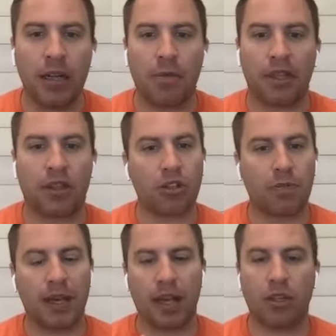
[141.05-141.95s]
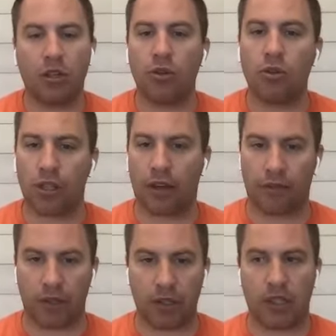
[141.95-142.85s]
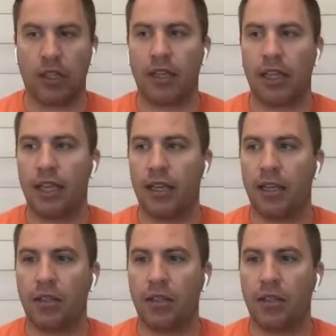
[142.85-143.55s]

But there's been a huge difference in